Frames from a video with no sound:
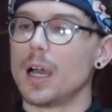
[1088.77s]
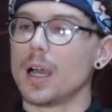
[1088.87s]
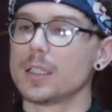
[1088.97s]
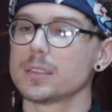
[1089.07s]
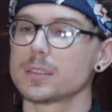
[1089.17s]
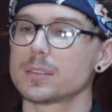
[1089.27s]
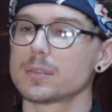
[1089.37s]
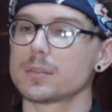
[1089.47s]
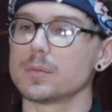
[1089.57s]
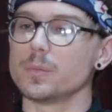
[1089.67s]
I
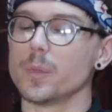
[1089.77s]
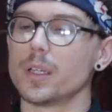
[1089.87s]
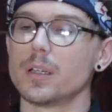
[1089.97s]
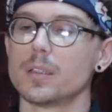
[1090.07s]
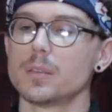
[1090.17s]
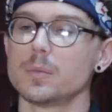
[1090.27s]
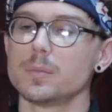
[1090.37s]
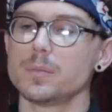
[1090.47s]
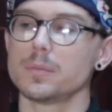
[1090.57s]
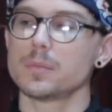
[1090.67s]
just went
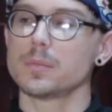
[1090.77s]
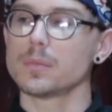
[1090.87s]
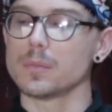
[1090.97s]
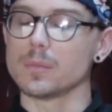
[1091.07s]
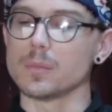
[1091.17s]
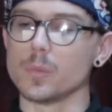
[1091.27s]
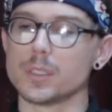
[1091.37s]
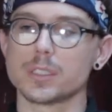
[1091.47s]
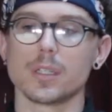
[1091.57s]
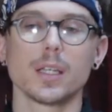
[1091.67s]
home,
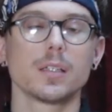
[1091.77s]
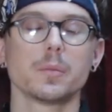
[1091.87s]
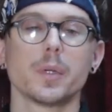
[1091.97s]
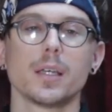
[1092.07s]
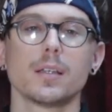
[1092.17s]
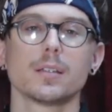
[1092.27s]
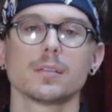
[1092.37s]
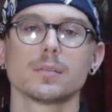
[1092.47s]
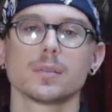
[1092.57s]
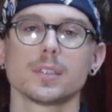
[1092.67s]
went straight into bed,
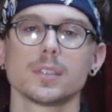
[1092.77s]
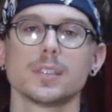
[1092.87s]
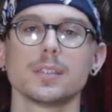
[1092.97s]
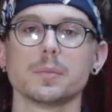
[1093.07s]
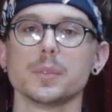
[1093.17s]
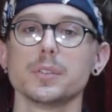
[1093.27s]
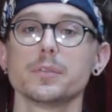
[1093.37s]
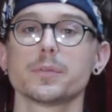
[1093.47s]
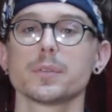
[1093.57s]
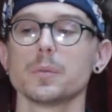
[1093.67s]
and really didn't
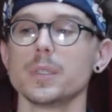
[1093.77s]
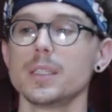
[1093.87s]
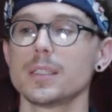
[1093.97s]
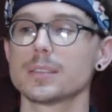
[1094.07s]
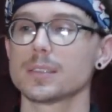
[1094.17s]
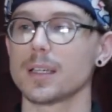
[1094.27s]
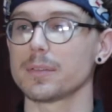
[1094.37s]
move for weeks.